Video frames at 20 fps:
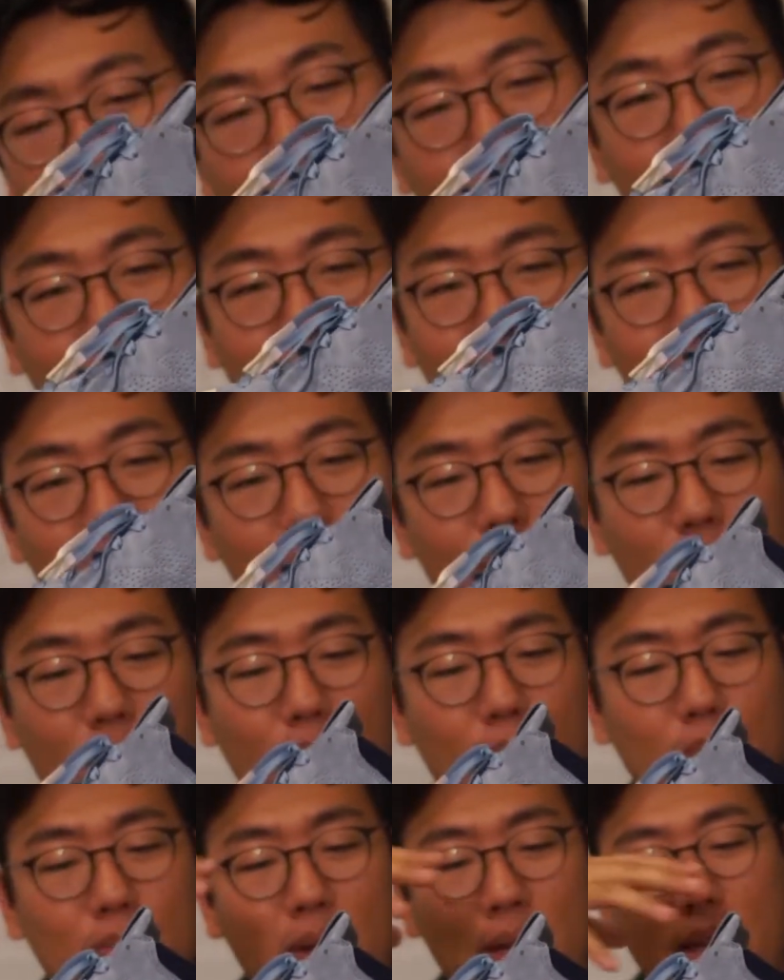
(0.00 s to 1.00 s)
guess, sea
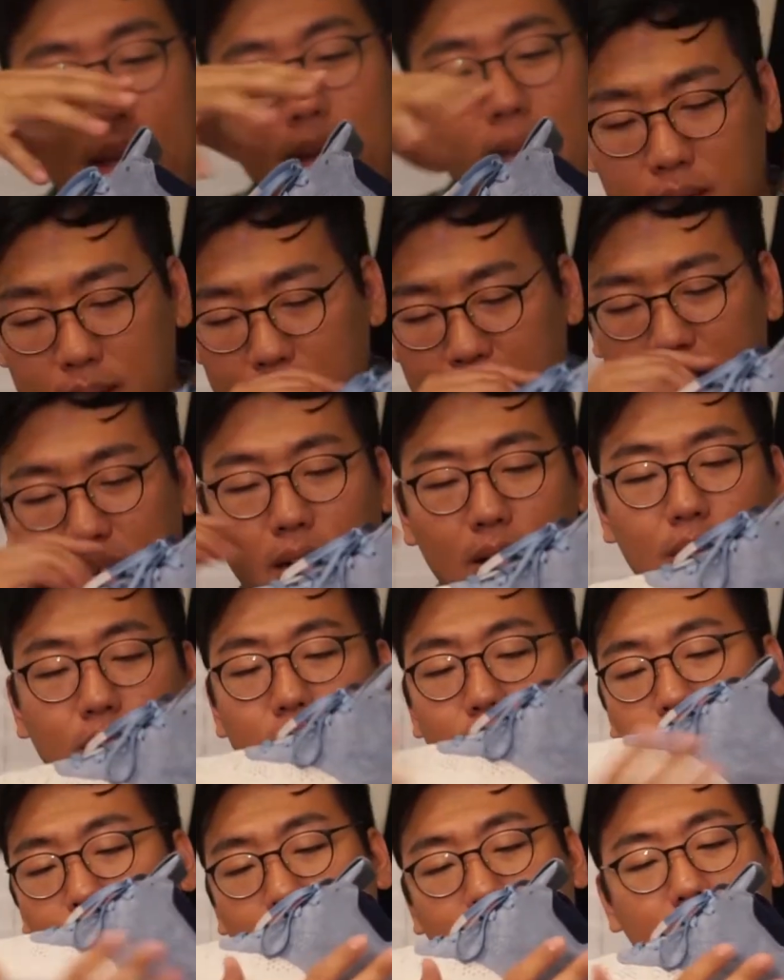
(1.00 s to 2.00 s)
foam. The
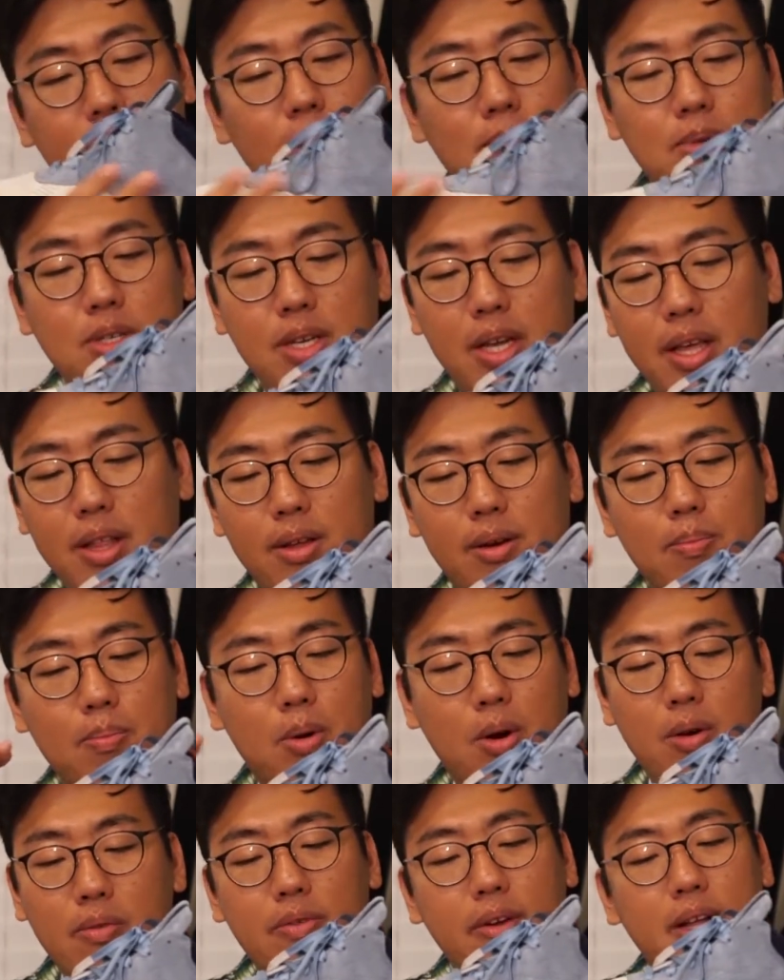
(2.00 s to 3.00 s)
colors really come together
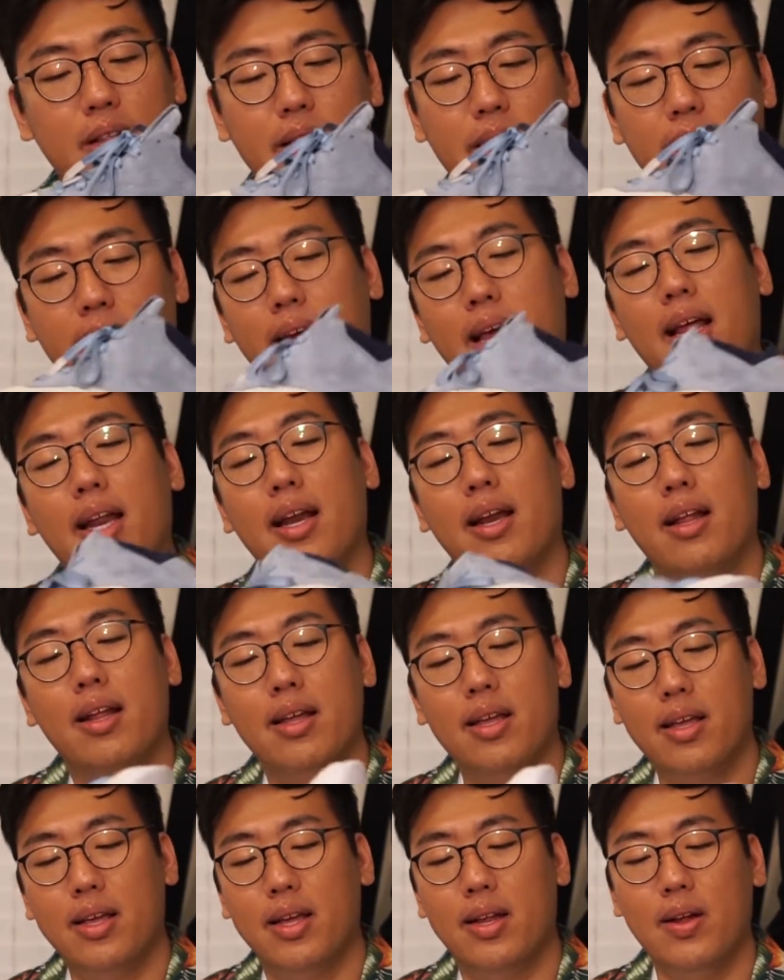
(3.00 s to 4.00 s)
perfectly, and
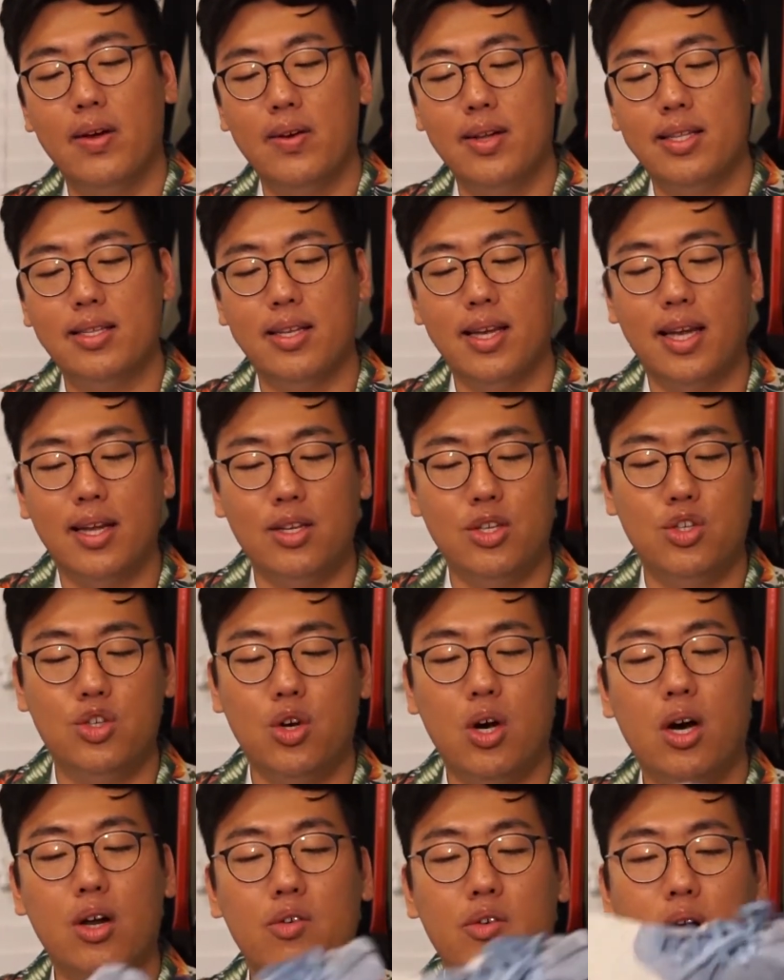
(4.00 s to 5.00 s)
you know, it's like a
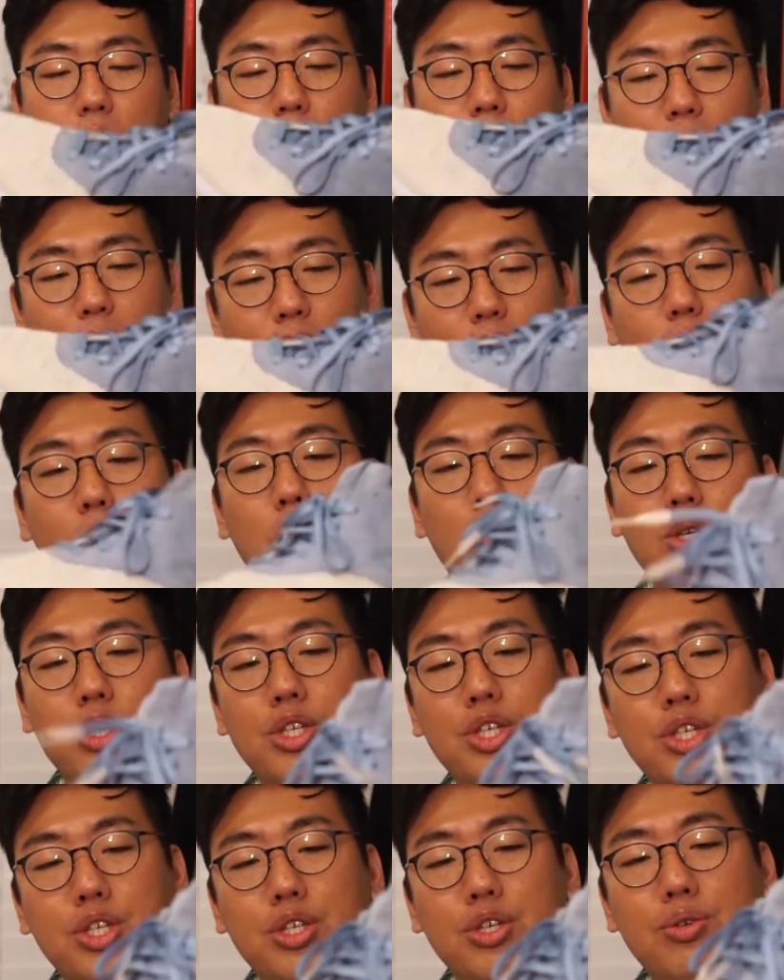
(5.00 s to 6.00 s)
jaw-droppingly gorgeous
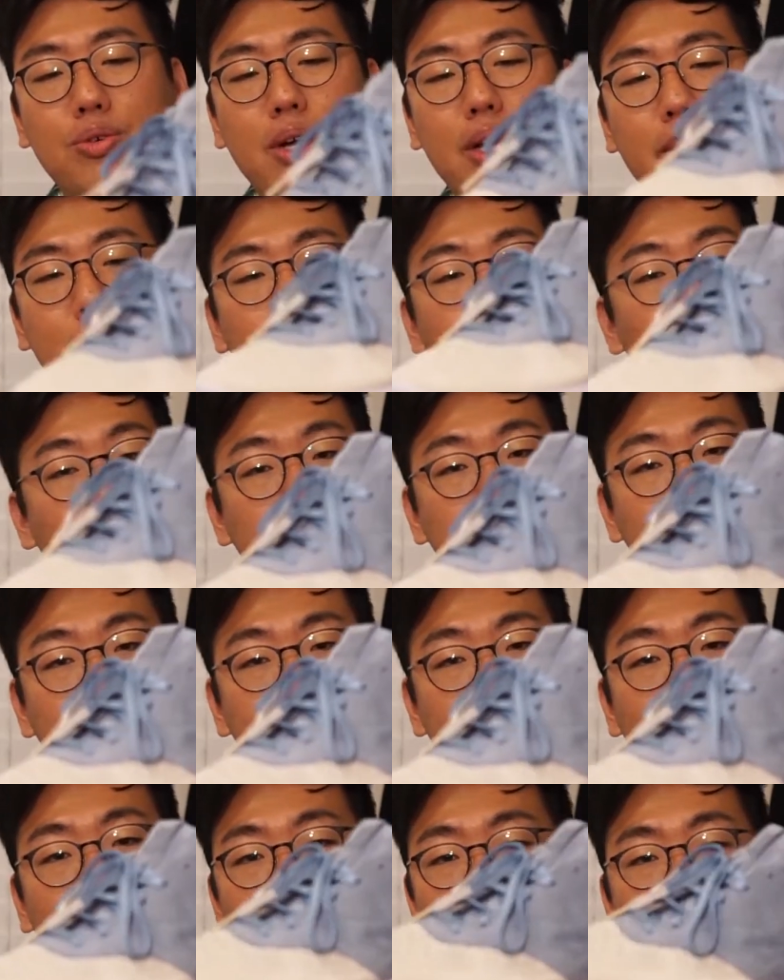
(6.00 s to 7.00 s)
shoe in
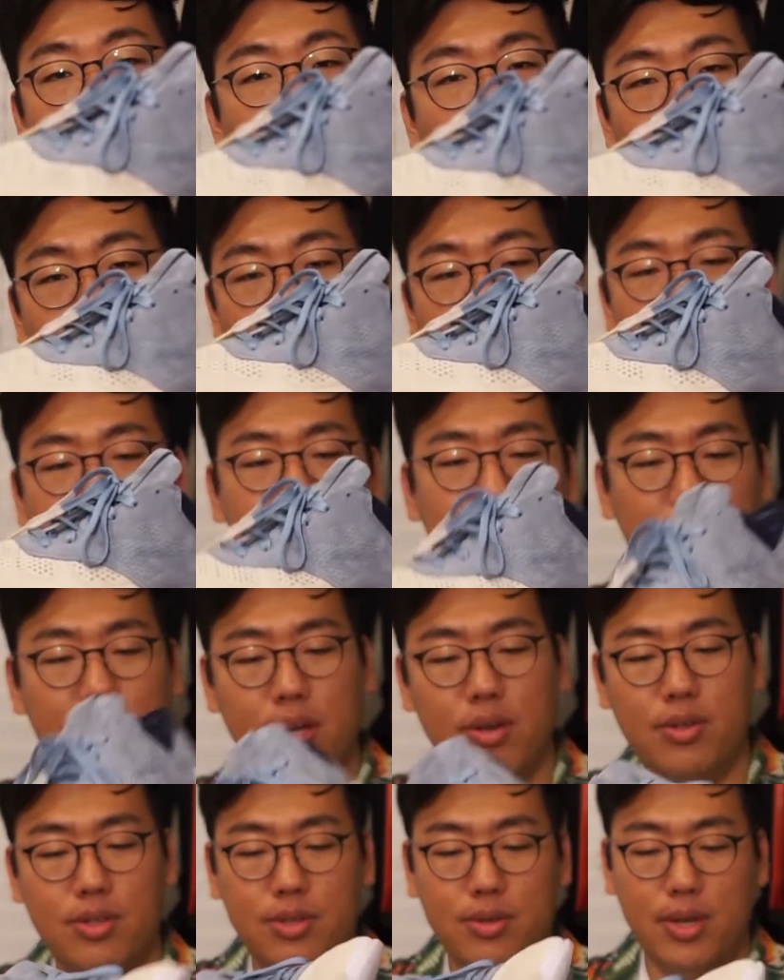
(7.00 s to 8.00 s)
person. I don't know if this
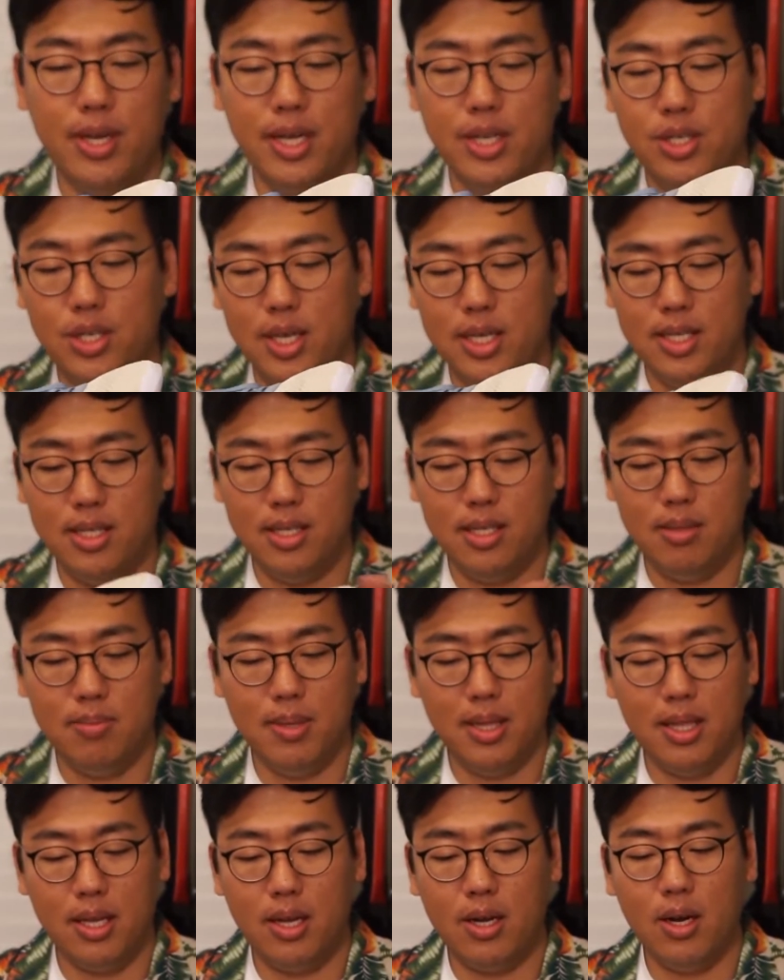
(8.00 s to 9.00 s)
video is doing it justice,
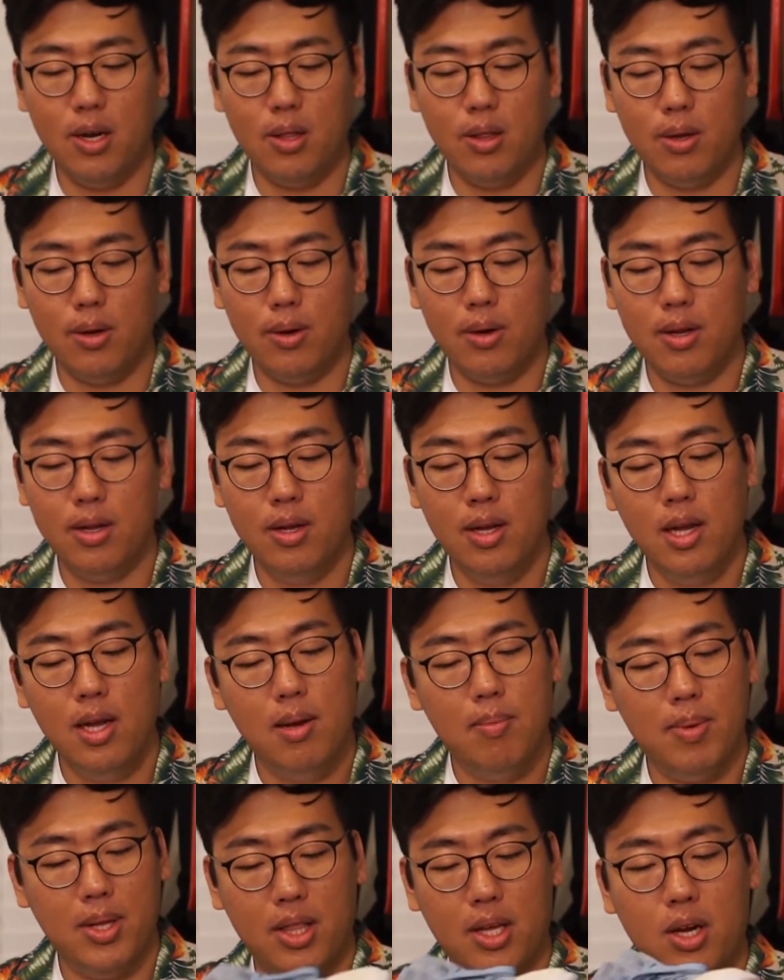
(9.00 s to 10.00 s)
but the
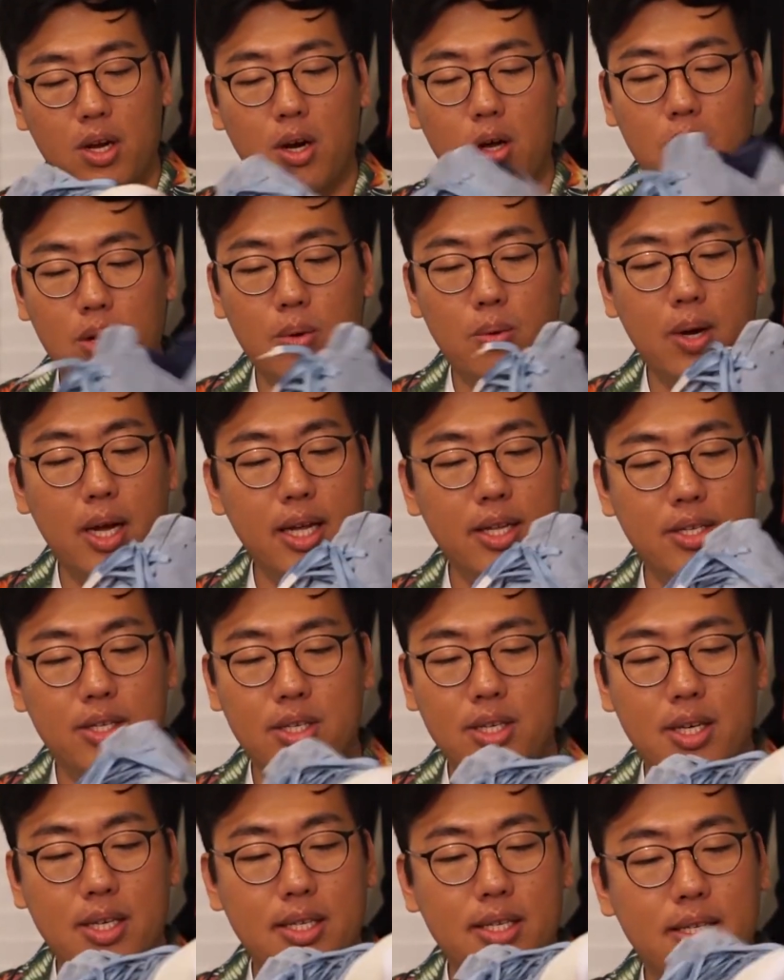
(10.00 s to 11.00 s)
colorway is
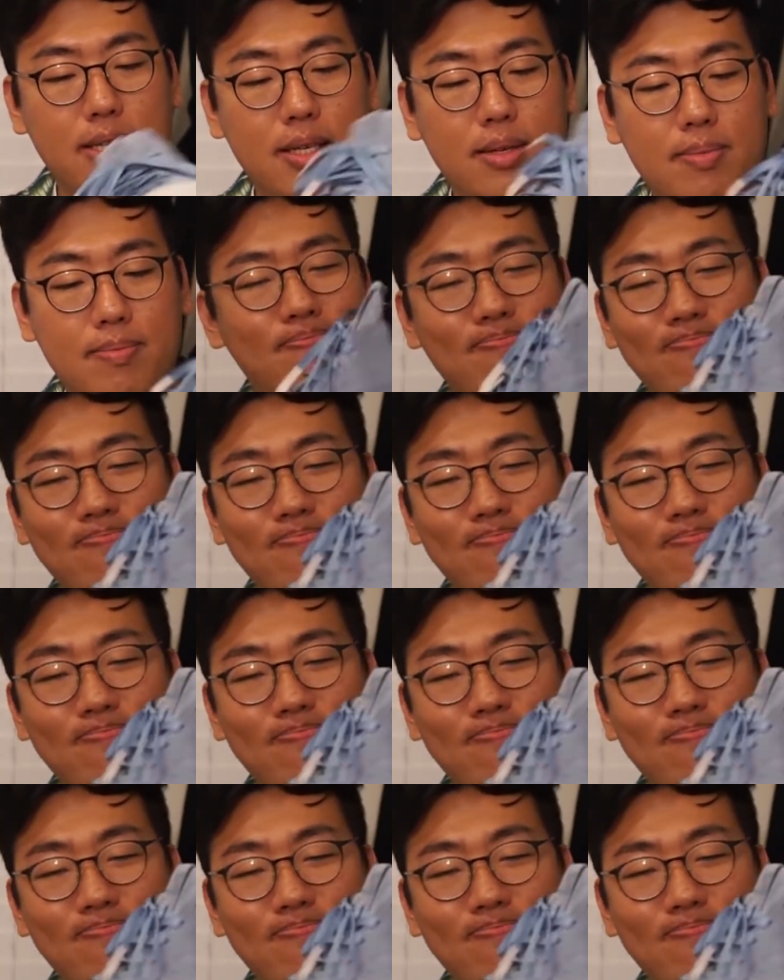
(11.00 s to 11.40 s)
just